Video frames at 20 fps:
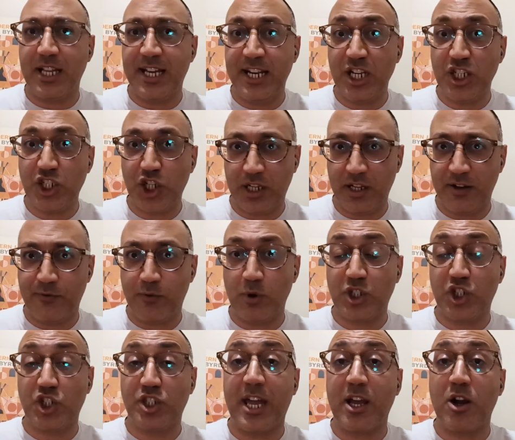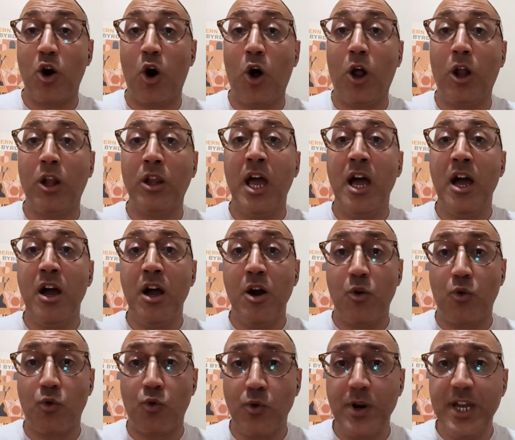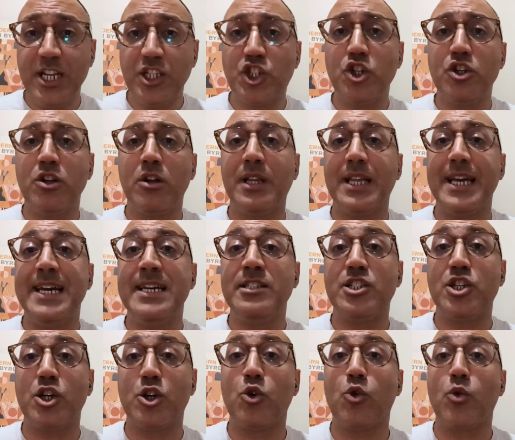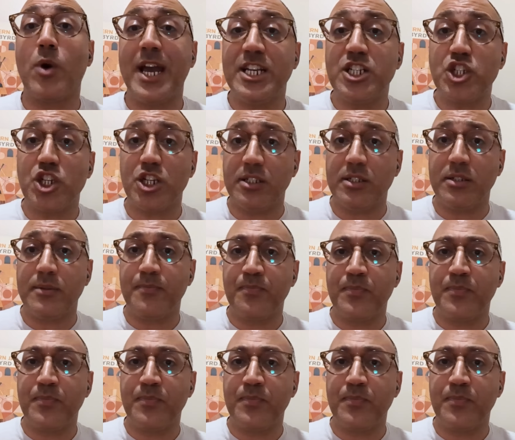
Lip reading: initiative, which they call regional integration.